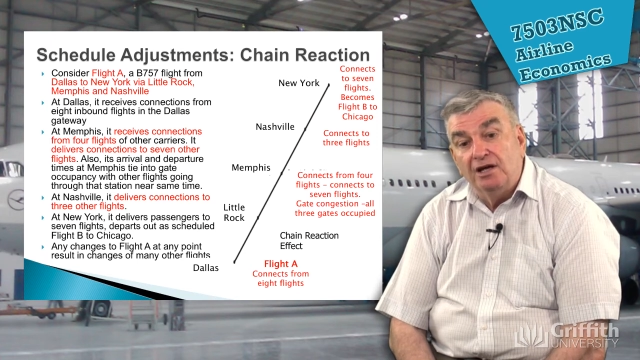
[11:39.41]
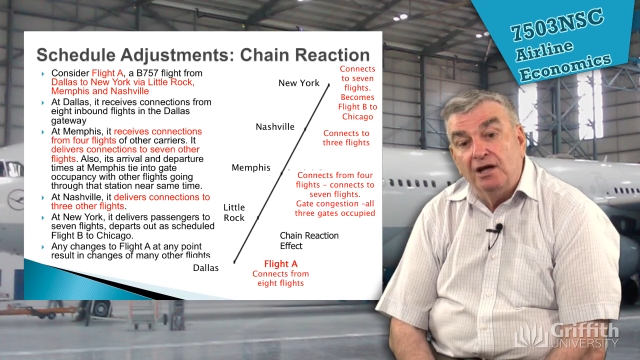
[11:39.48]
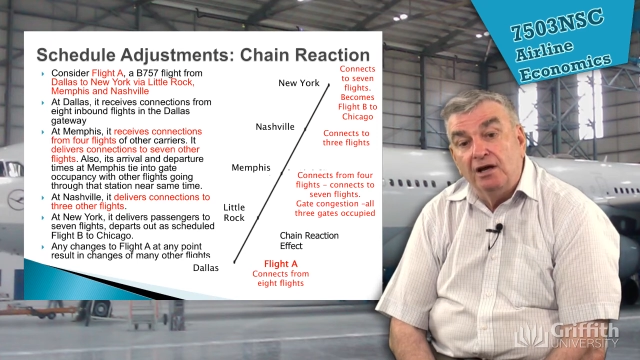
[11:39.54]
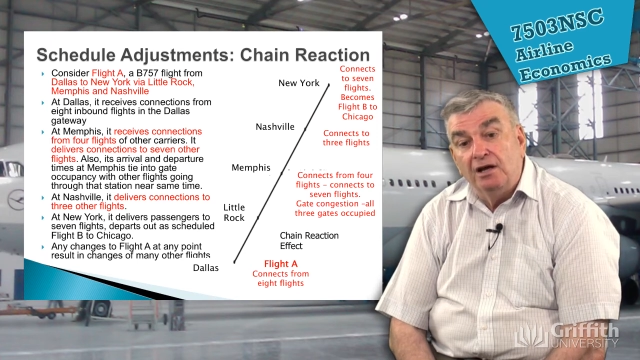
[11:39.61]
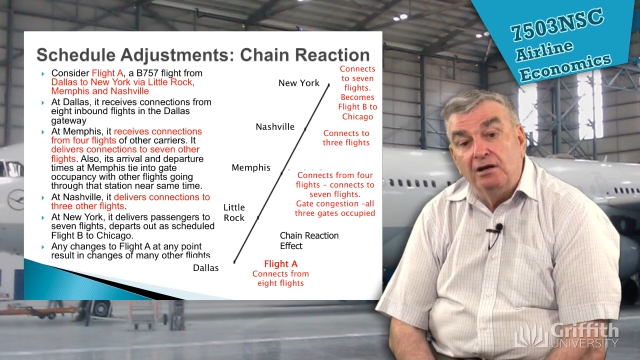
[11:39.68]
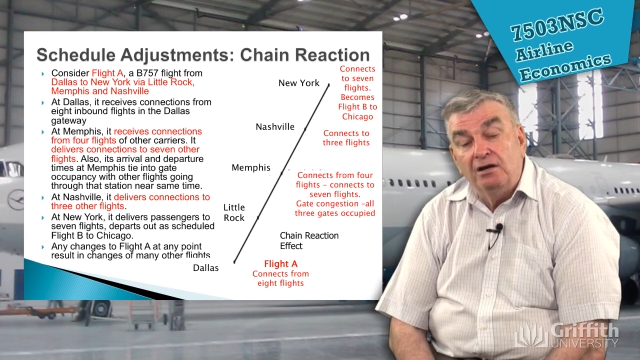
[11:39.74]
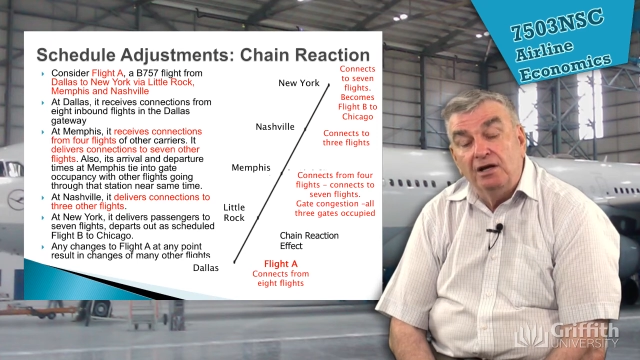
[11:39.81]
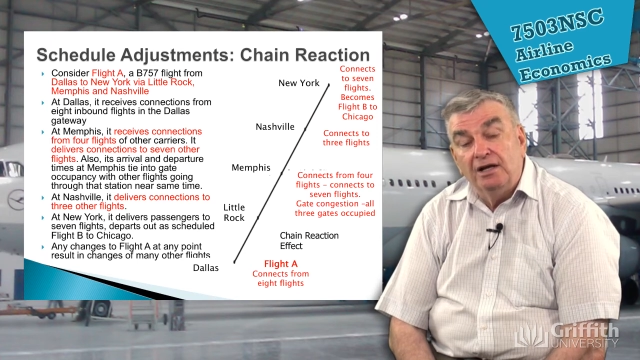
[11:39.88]

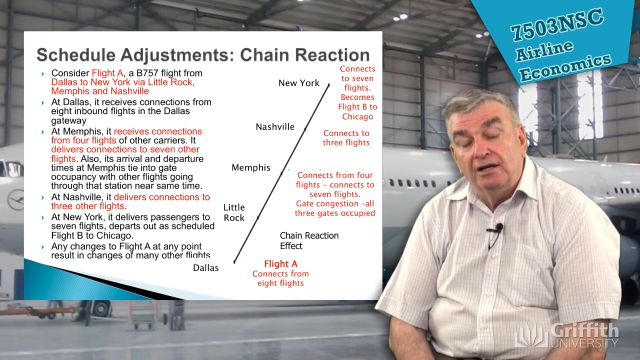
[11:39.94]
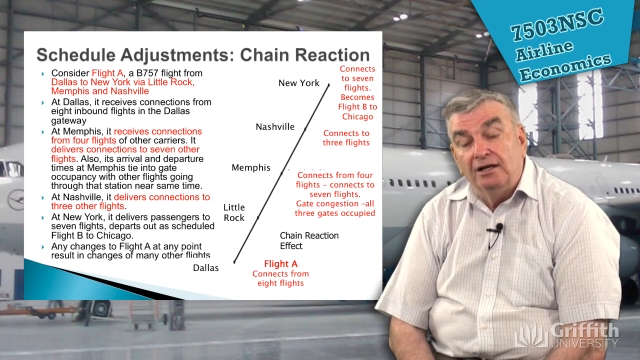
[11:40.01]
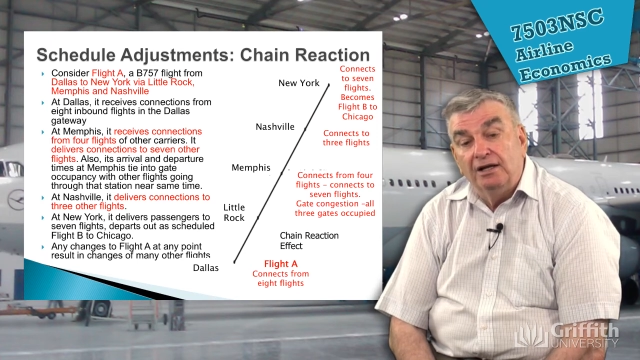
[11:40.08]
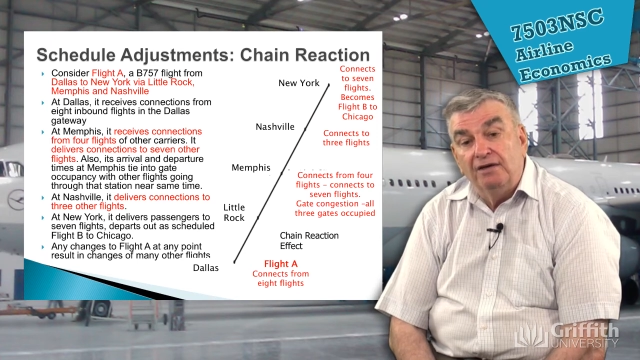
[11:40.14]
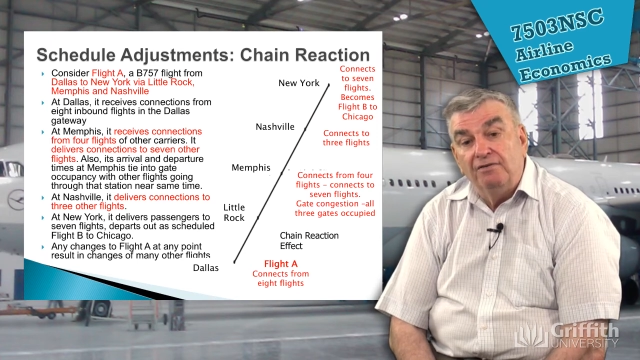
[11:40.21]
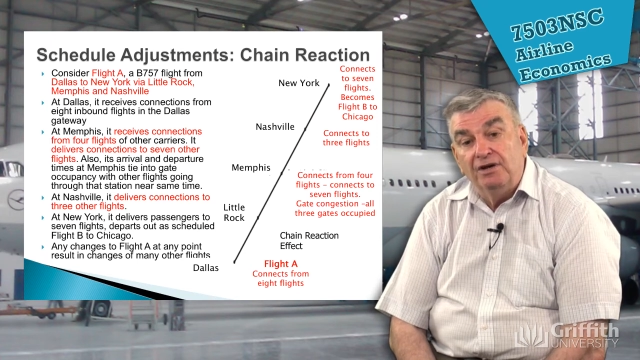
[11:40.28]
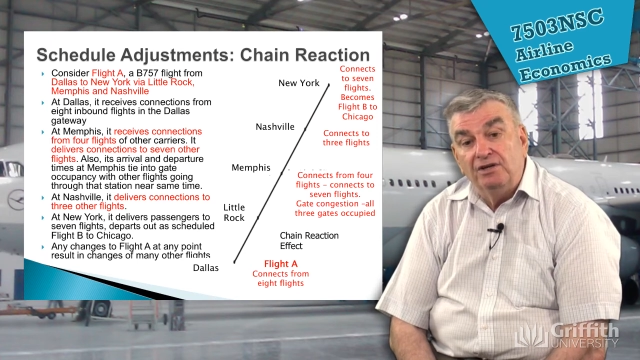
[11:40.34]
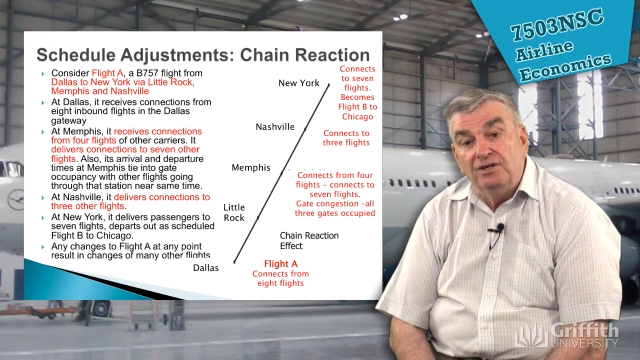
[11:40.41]
in
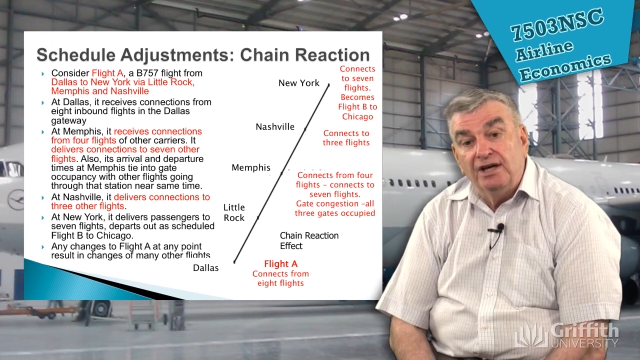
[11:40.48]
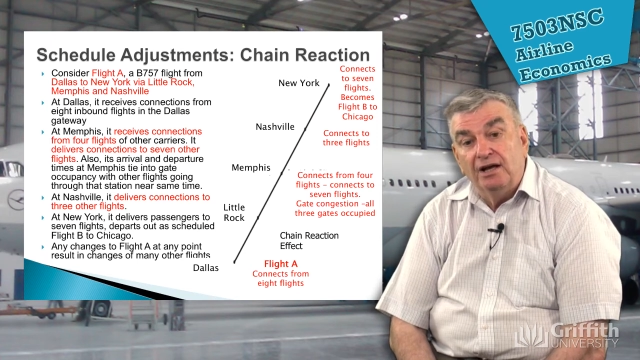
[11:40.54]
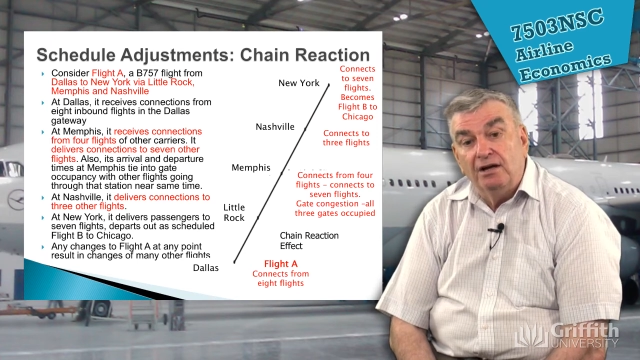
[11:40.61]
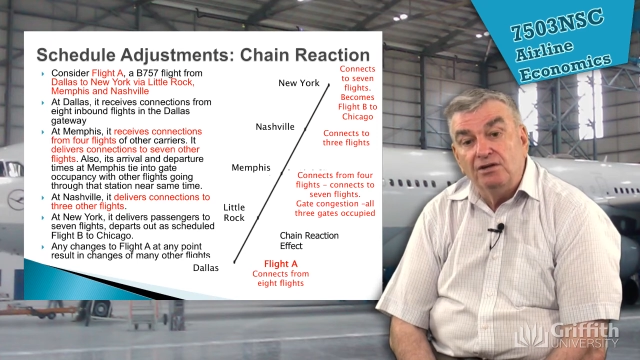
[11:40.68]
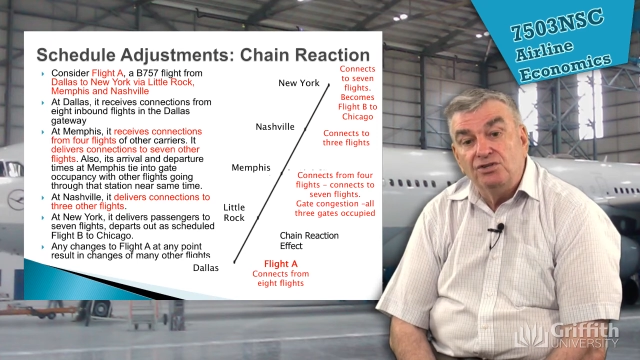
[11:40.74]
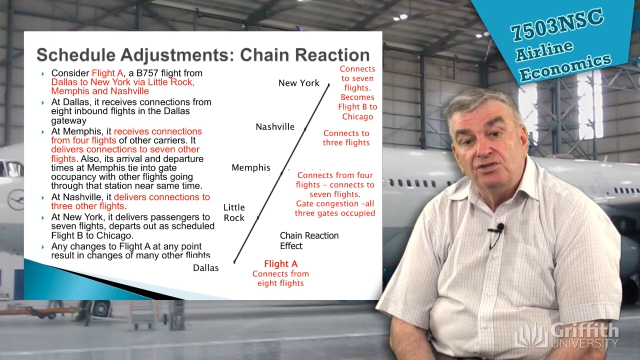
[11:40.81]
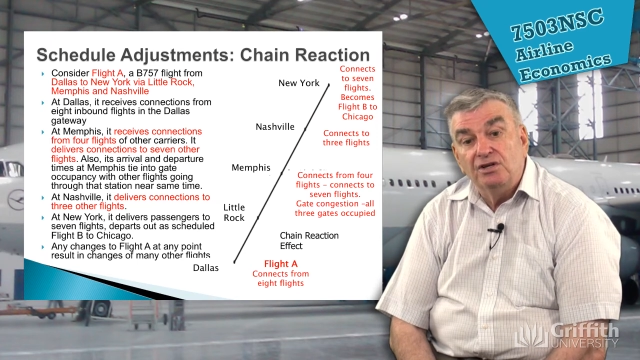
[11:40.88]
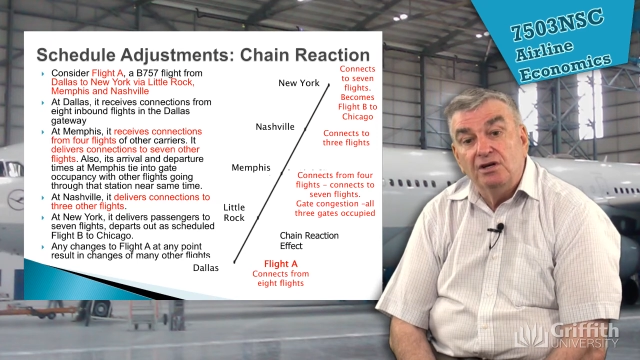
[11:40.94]
leaving
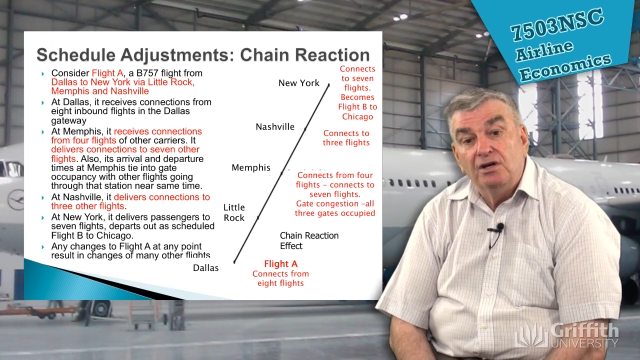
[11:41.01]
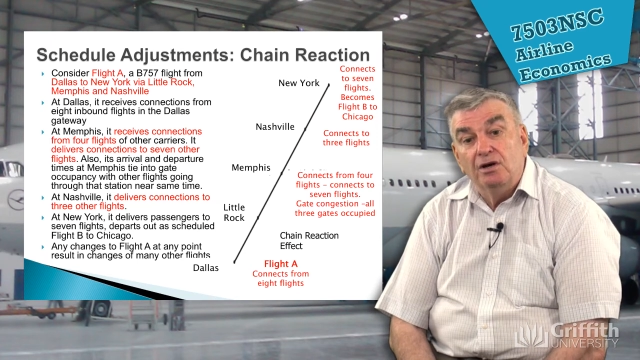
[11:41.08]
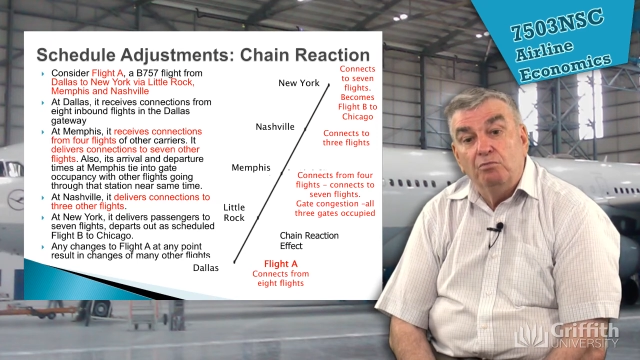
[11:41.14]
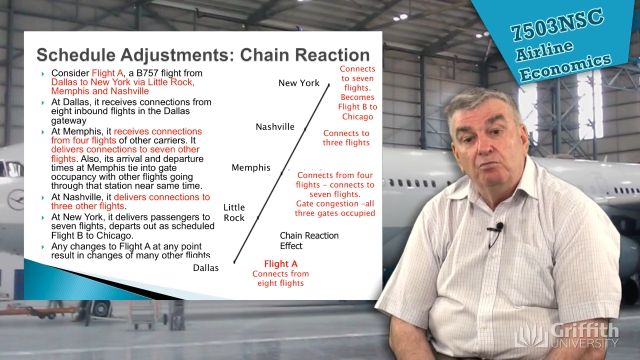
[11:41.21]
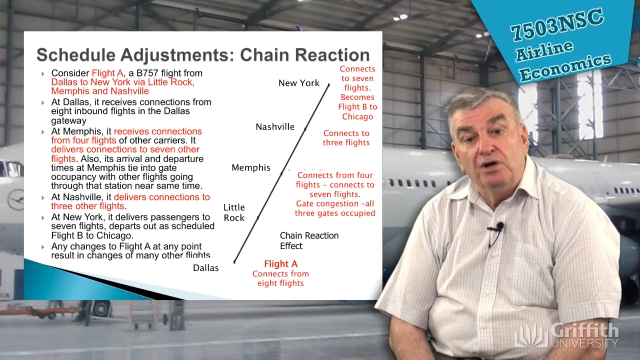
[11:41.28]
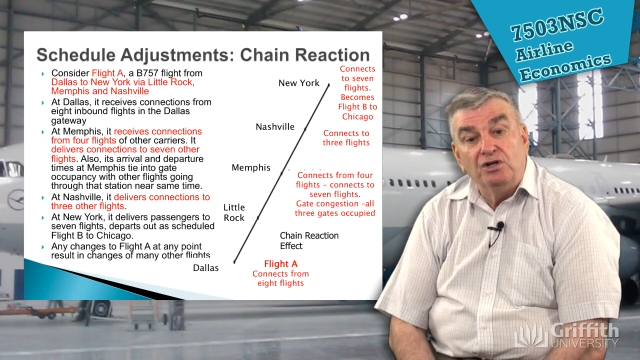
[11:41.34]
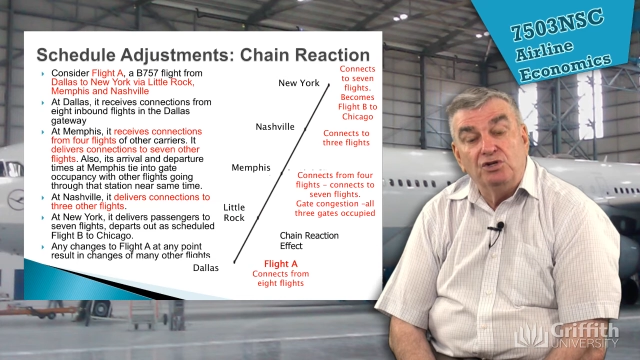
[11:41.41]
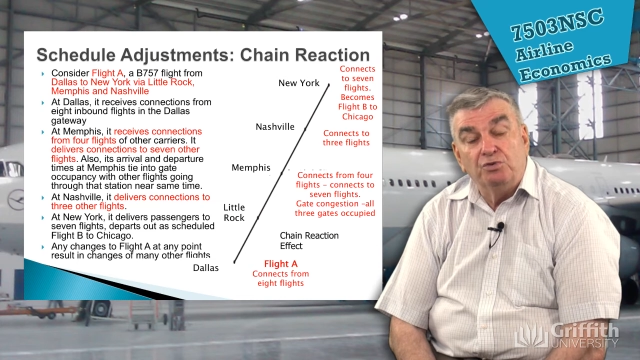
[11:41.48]
Dallas,
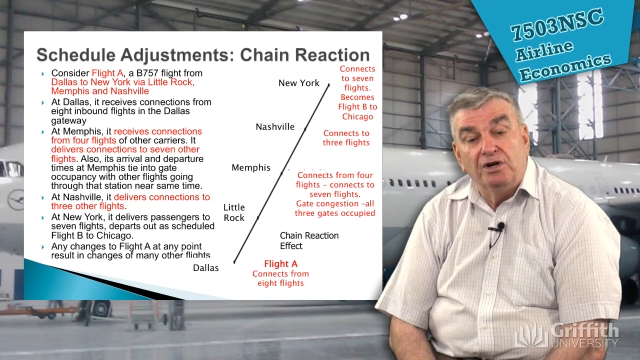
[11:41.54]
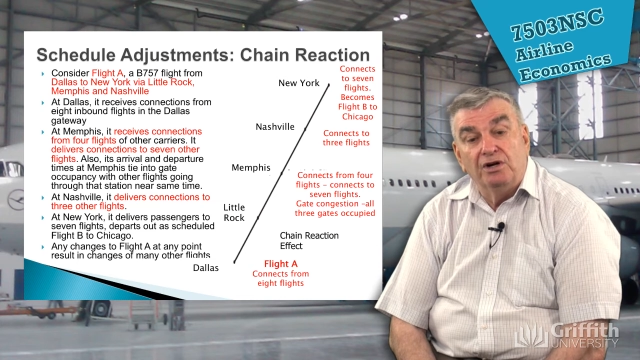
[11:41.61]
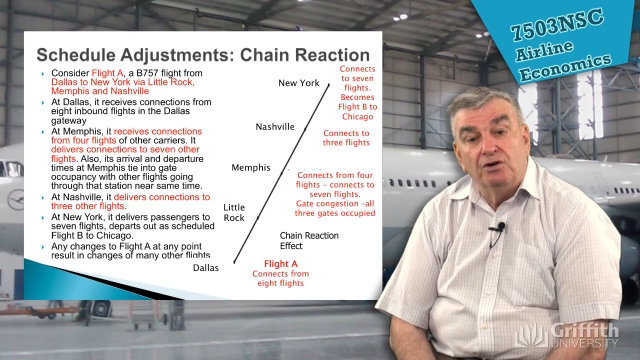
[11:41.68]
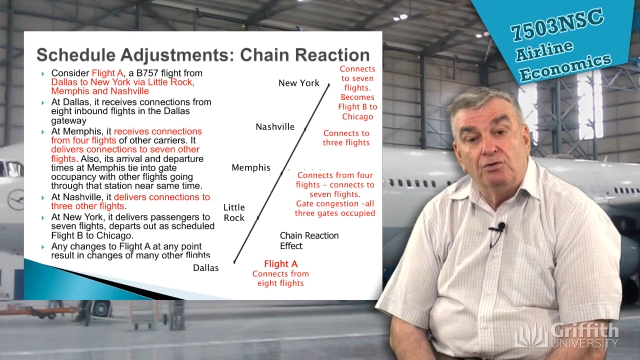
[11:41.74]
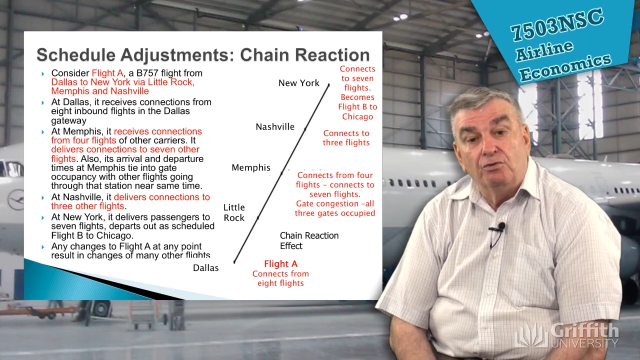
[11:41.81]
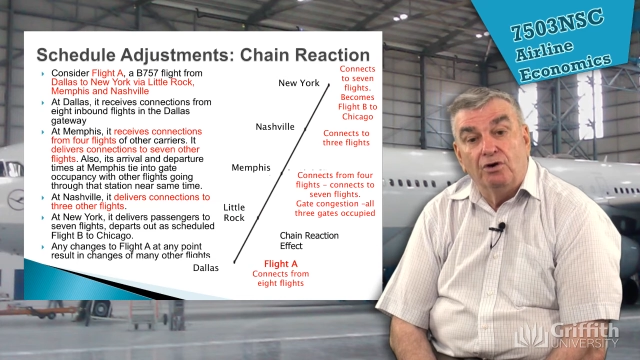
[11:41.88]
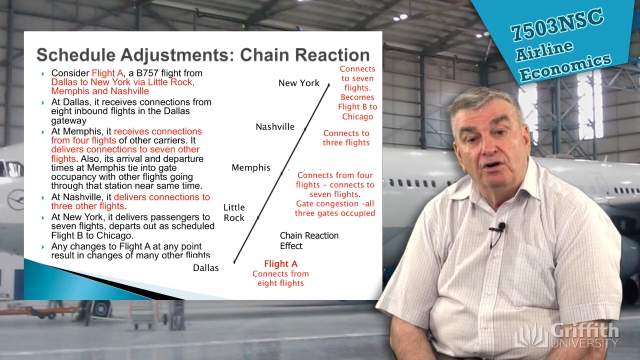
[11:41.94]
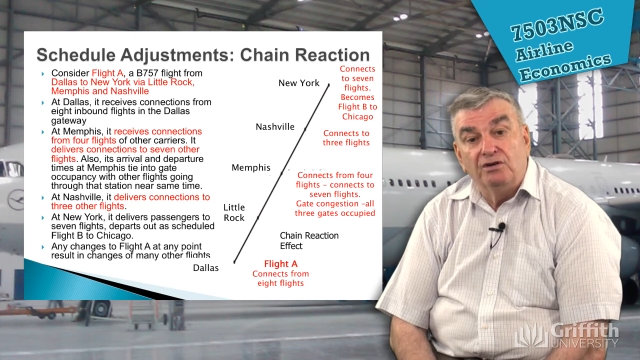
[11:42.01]
means when it
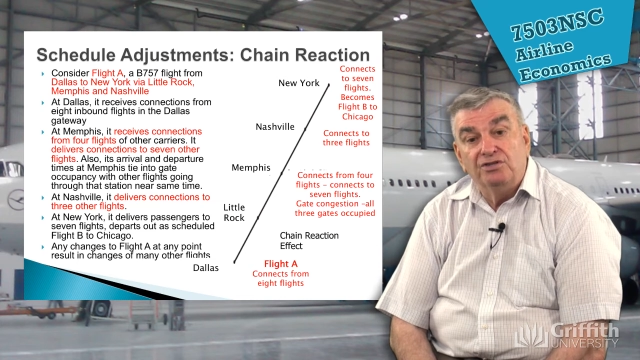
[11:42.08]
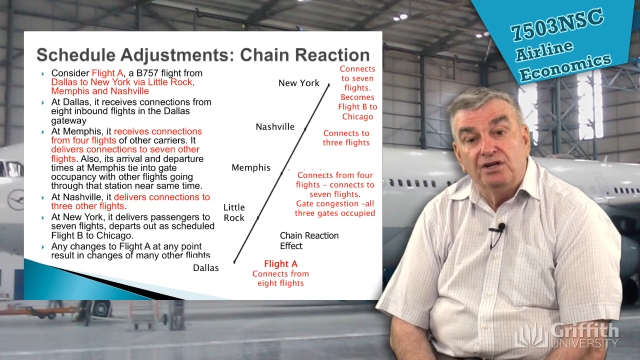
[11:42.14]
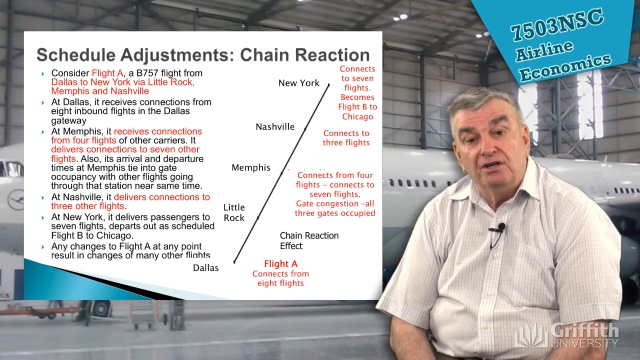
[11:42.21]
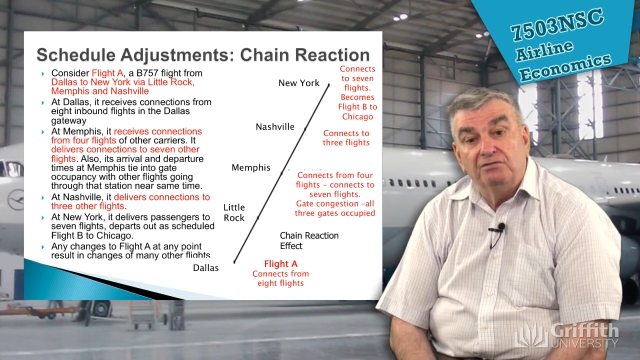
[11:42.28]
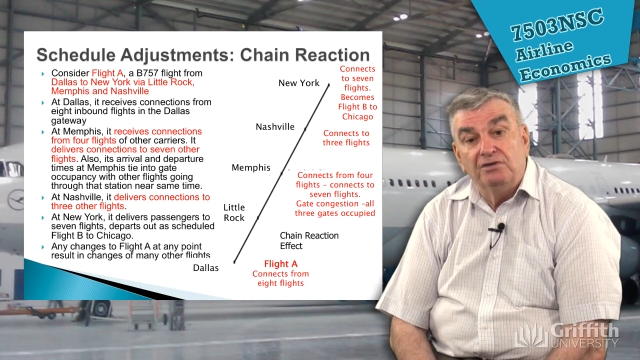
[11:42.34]
arrives